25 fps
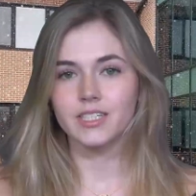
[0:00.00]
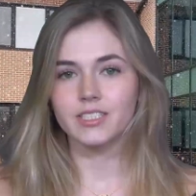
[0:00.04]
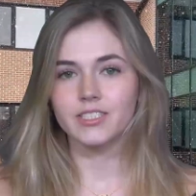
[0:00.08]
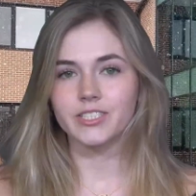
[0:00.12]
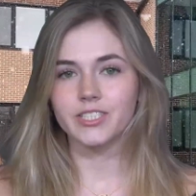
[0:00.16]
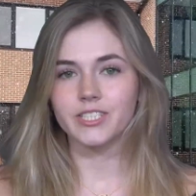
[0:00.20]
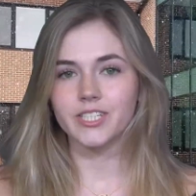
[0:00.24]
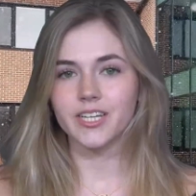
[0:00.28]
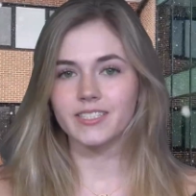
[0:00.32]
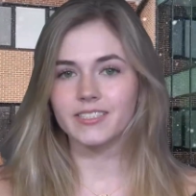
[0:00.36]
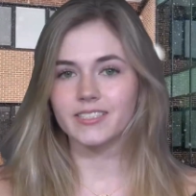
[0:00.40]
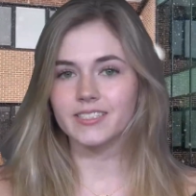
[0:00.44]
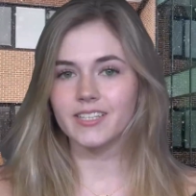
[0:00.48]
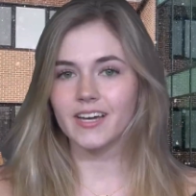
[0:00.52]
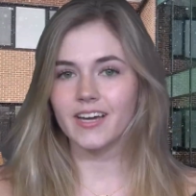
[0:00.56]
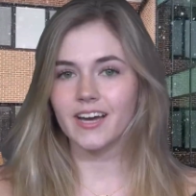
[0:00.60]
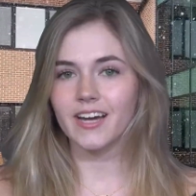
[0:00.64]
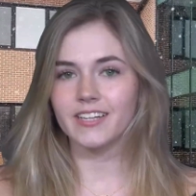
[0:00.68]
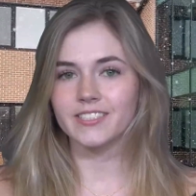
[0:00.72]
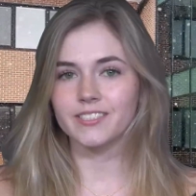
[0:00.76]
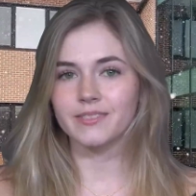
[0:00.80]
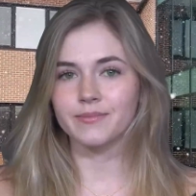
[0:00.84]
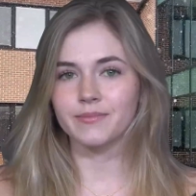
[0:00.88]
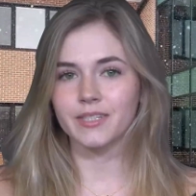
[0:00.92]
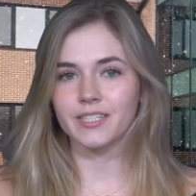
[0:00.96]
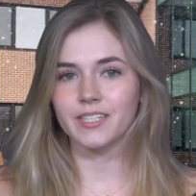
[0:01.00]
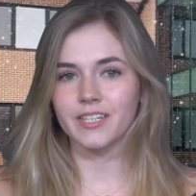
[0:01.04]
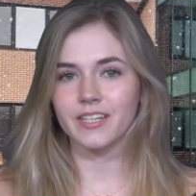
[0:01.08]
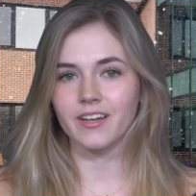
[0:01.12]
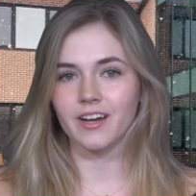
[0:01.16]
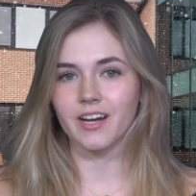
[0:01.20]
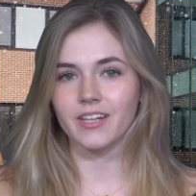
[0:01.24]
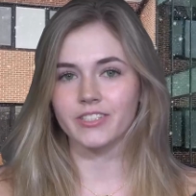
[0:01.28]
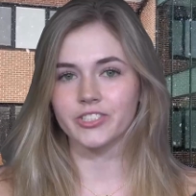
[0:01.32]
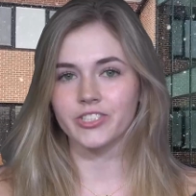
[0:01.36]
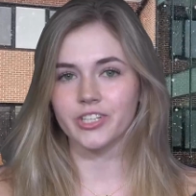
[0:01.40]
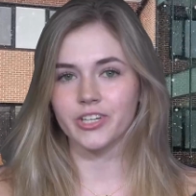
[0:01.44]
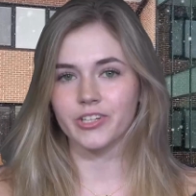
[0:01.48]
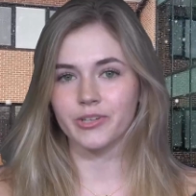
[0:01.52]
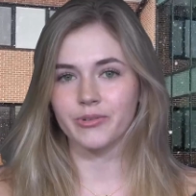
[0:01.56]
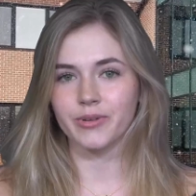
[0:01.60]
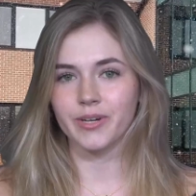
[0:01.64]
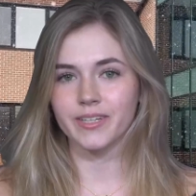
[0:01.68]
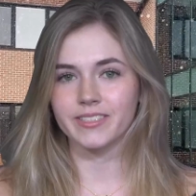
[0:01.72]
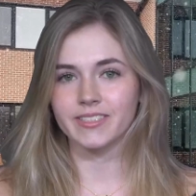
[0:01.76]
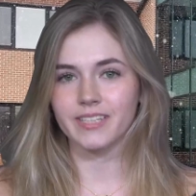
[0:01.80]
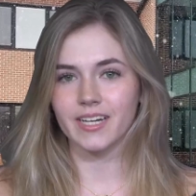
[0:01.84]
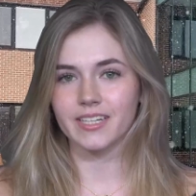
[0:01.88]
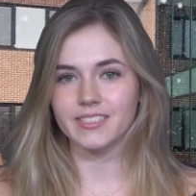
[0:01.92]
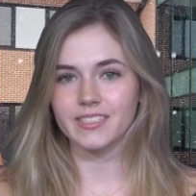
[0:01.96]
GSA has a meeting on
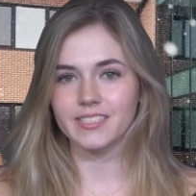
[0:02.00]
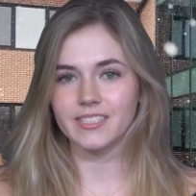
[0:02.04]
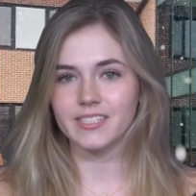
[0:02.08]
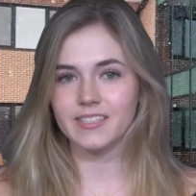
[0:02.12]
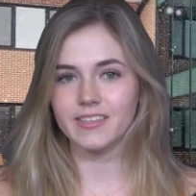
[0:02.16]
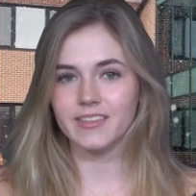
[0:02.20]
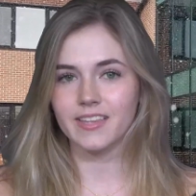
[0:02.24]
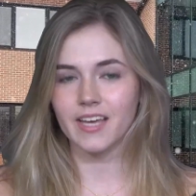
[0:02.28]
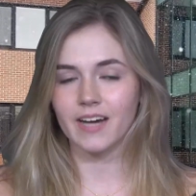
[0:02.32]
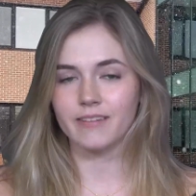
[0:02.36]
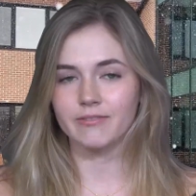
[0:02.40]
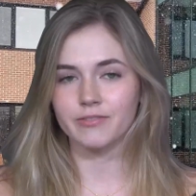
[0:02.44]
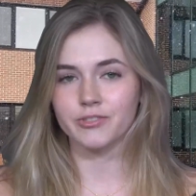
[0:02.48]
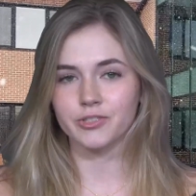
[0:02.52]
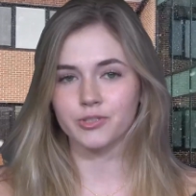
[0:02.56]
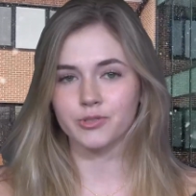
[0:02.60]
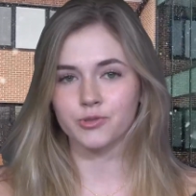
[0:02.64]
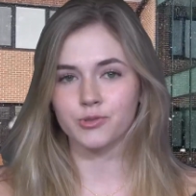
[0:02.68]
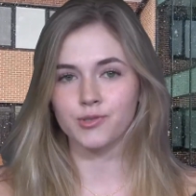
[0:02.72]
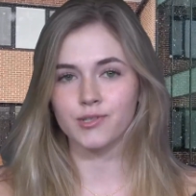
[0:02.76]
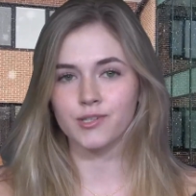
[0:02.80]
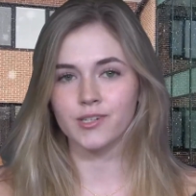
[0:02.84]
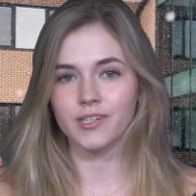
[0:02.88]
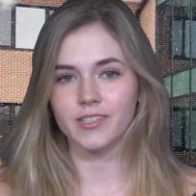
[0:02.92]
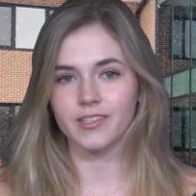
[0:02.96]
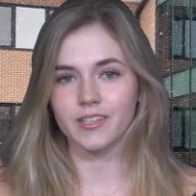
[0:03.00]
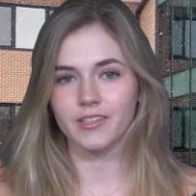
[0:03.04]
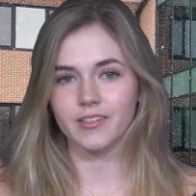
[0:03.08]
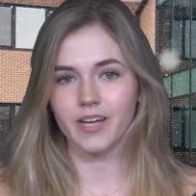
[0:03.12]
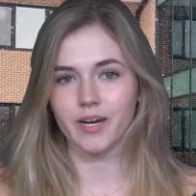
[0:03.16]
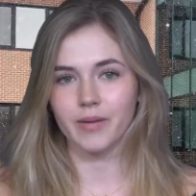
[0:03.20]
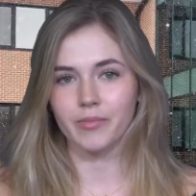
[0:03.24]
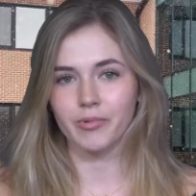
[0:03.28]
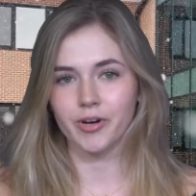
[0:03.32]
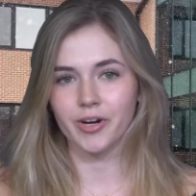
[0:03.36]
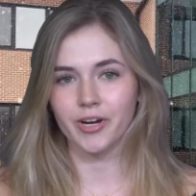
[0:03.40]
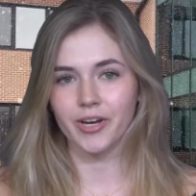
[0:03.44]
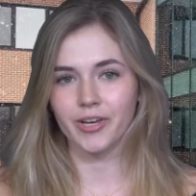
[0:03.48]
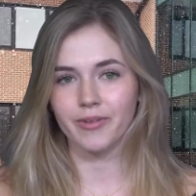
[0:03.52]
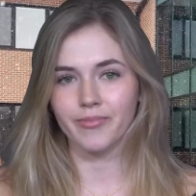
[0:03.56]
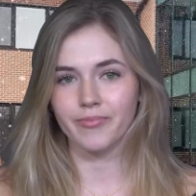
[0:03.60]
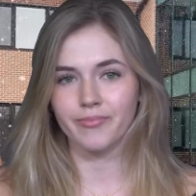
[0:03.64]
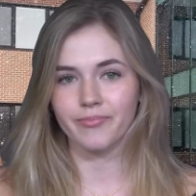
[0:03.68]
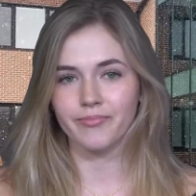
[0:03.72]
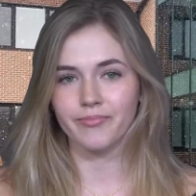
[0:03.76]
January 19th after school in the library.